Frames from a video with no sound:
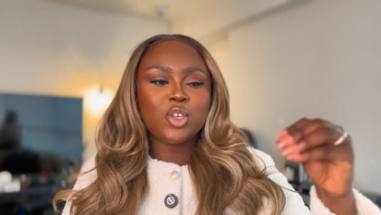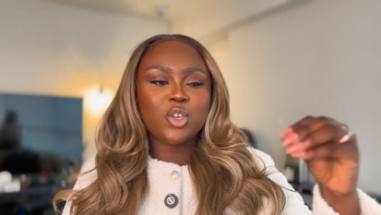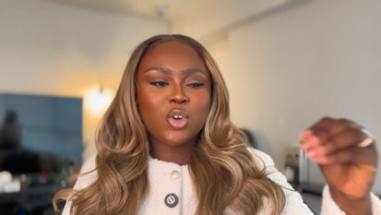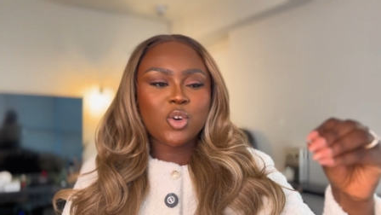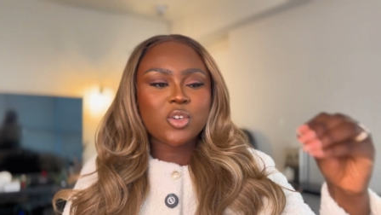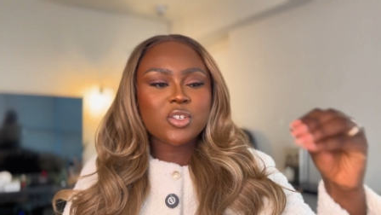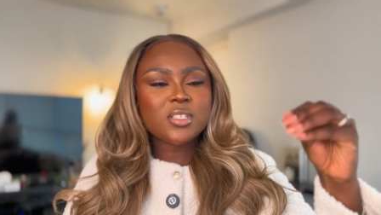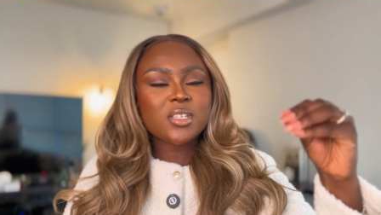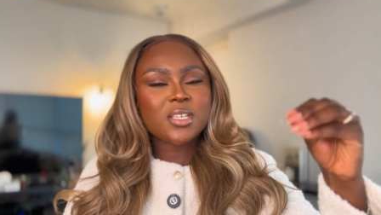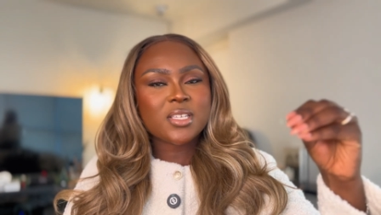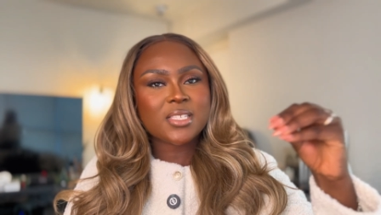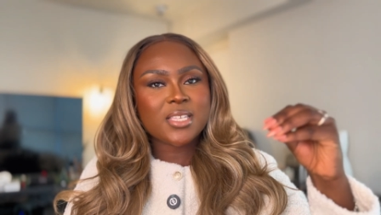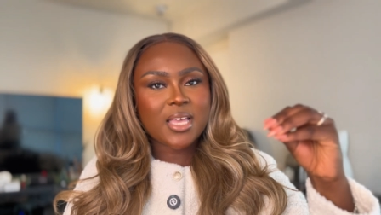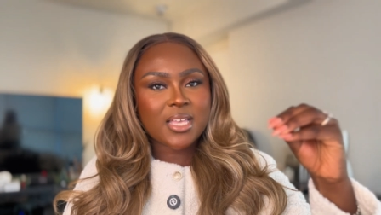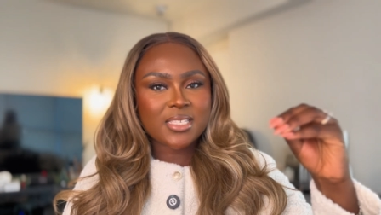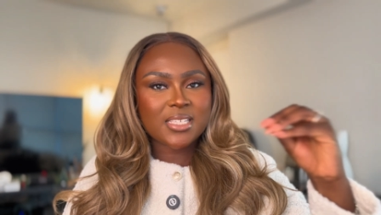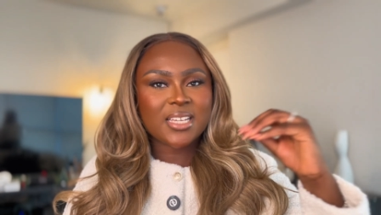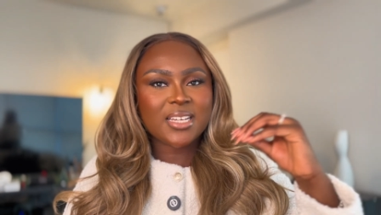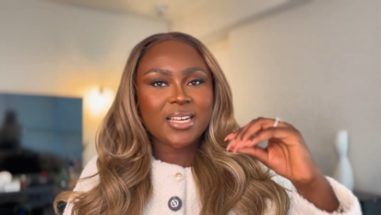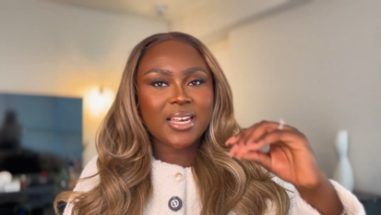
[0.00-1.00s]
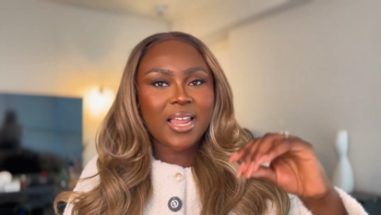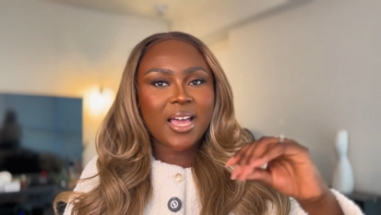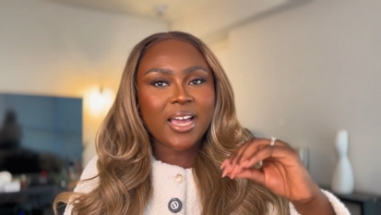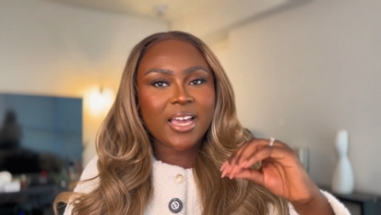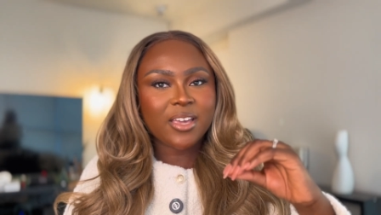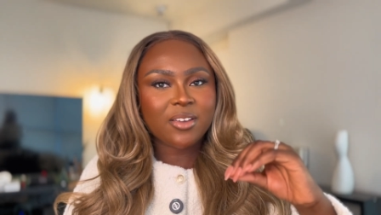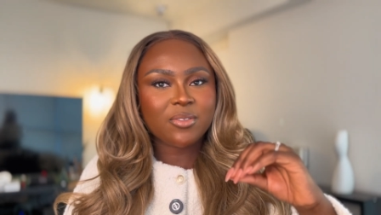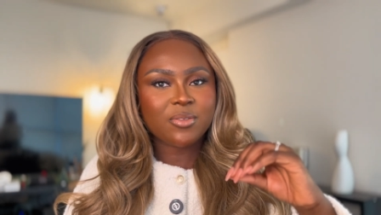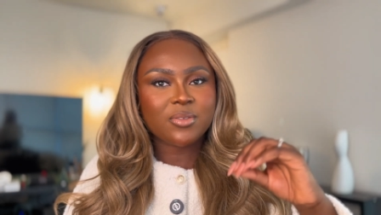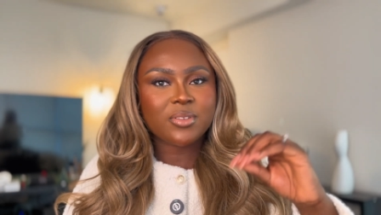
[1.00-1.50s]
your success in
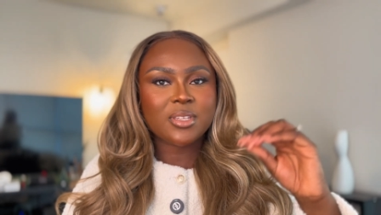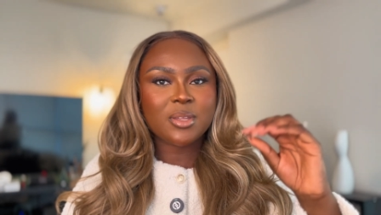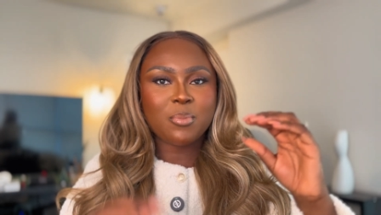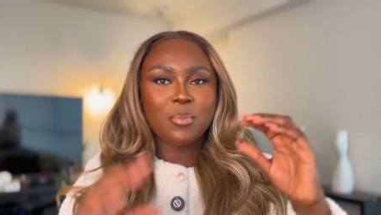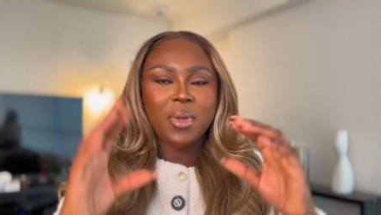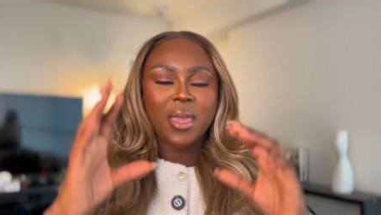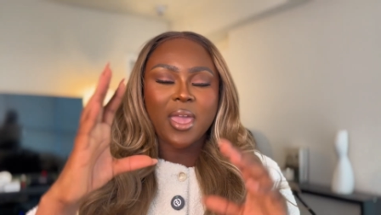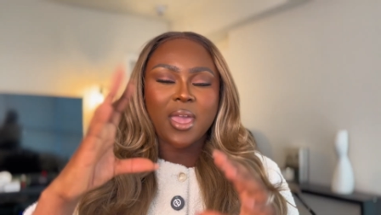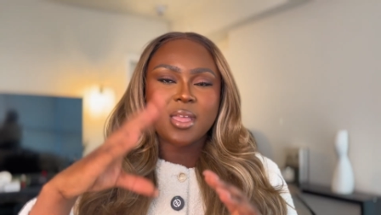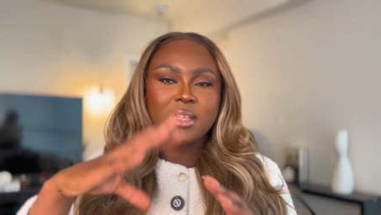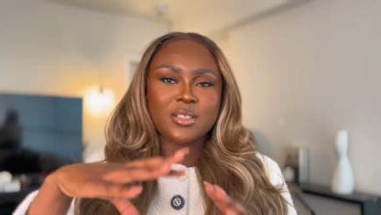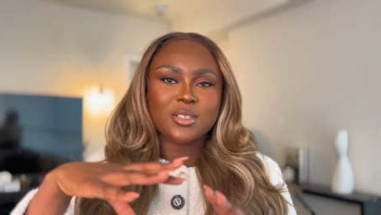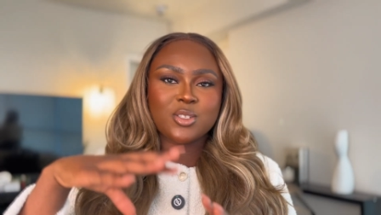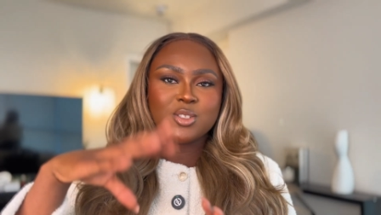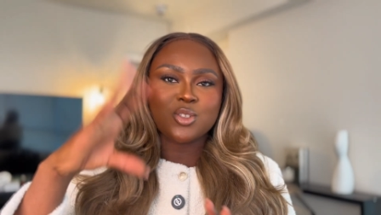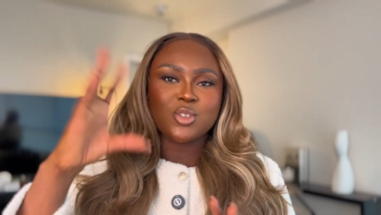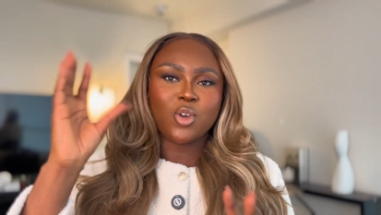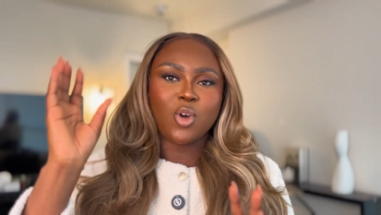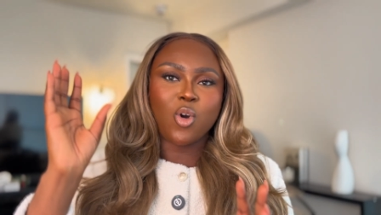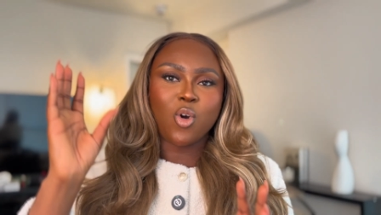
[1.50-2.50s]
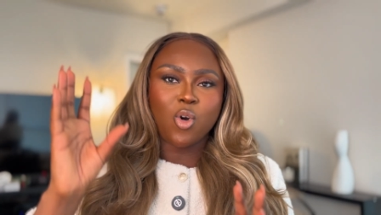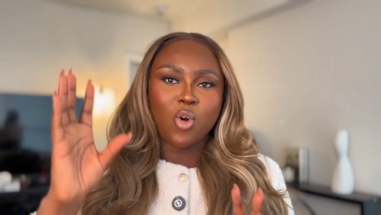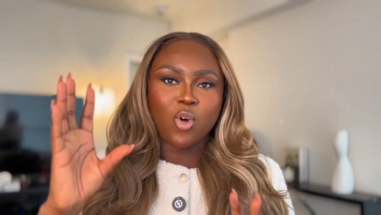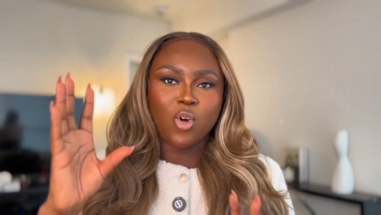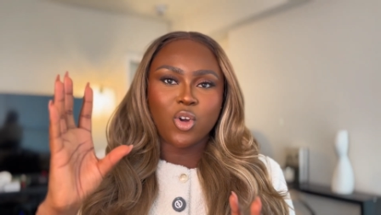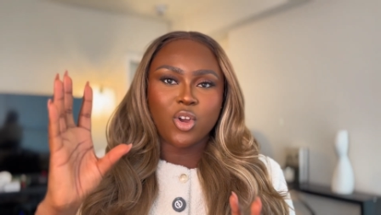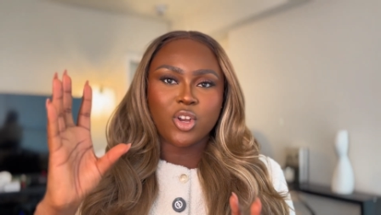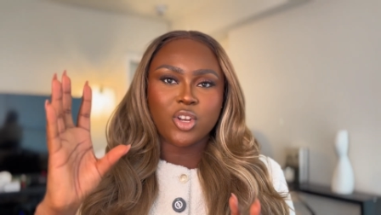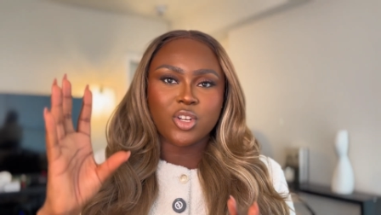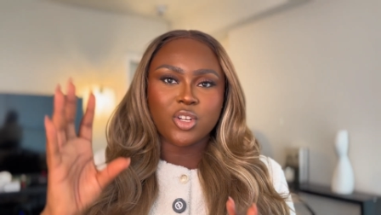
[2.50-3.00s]
life depends
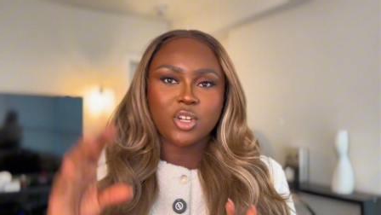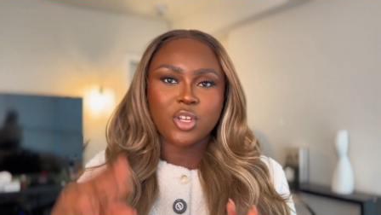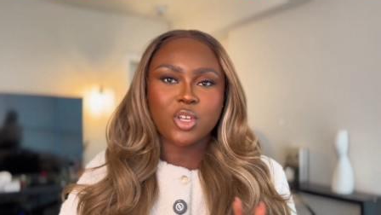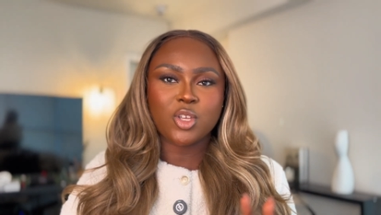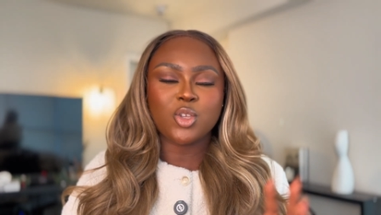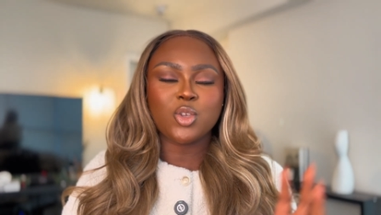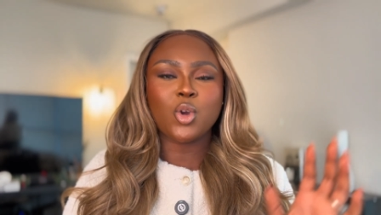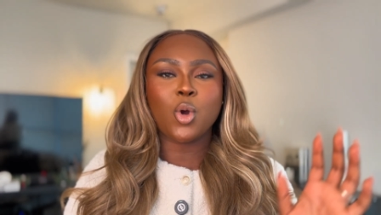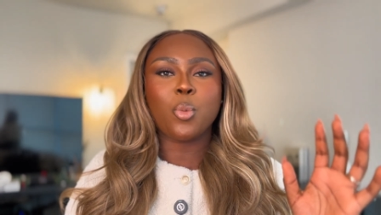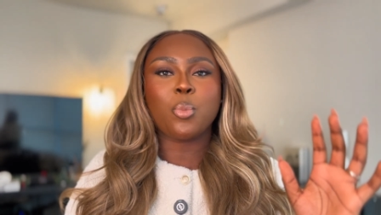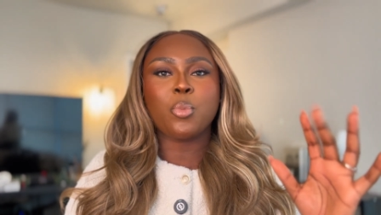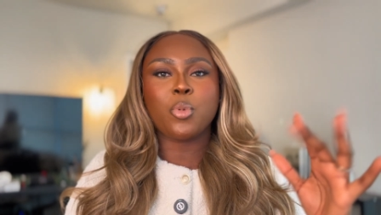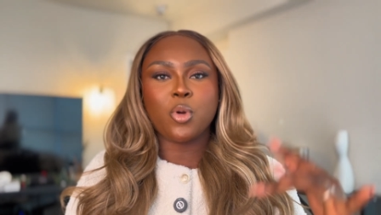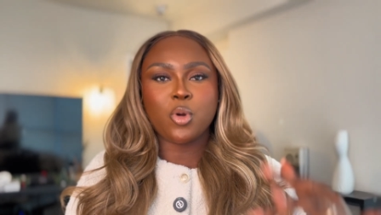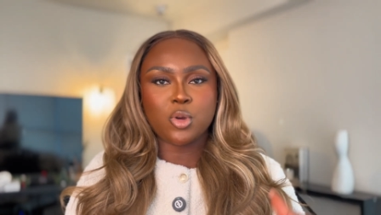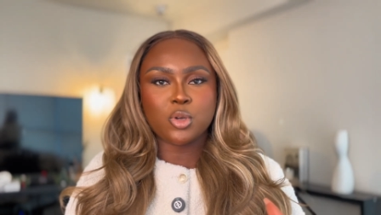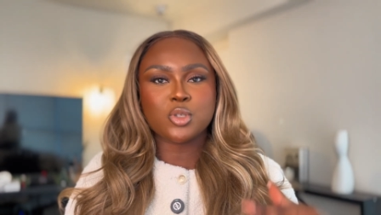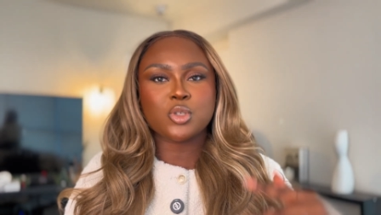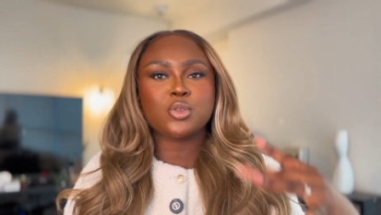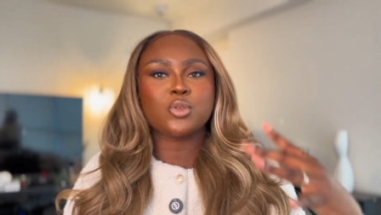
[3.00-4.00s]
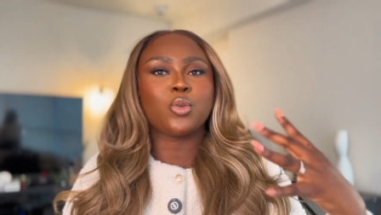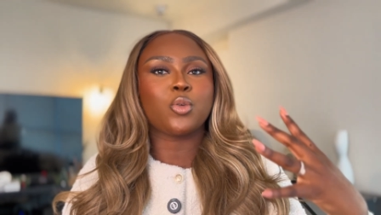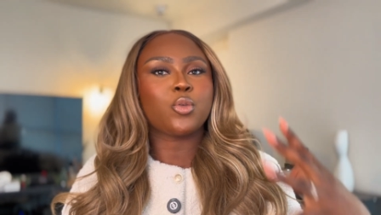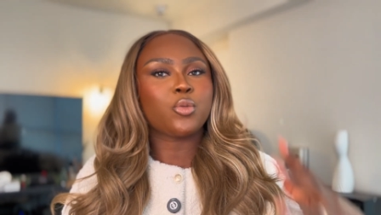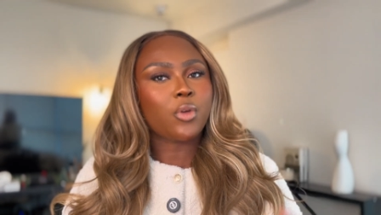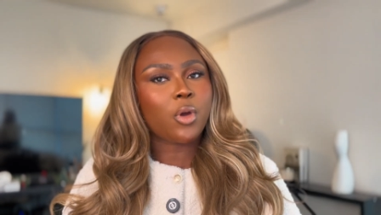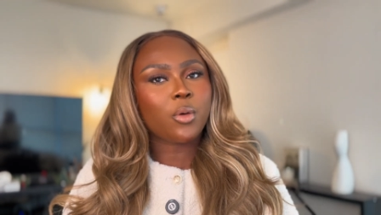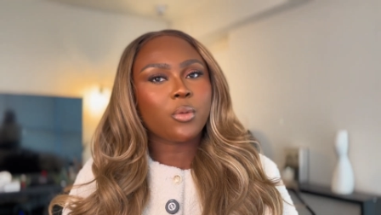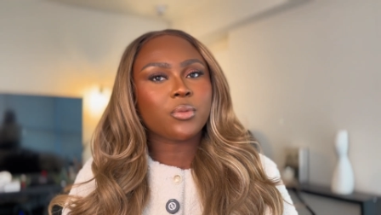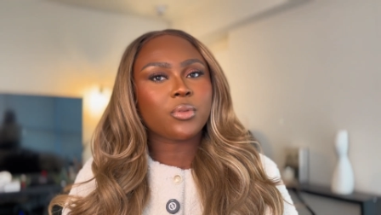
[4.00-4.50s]
on your personal
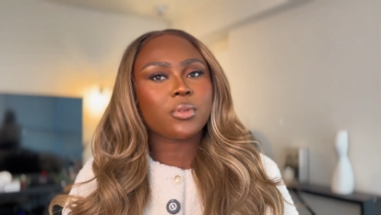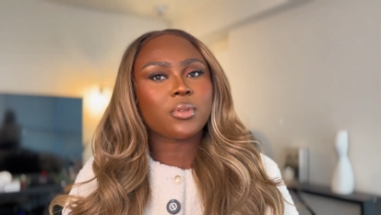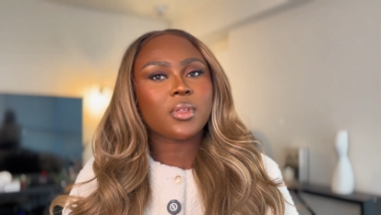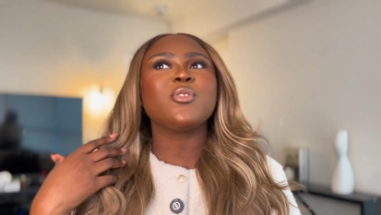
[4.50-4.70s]
growth.